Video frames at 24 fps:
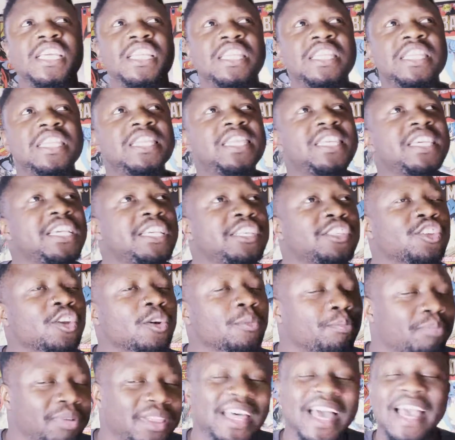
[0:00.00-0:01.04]
these are
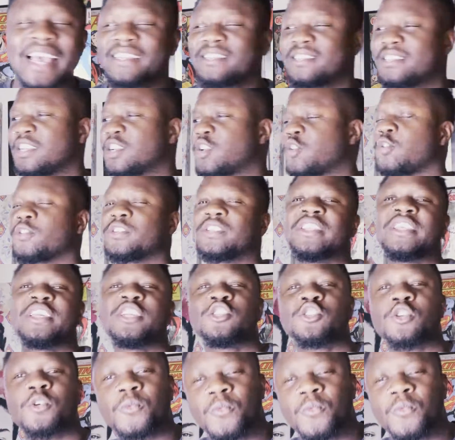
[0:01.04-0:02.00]
plastic or these are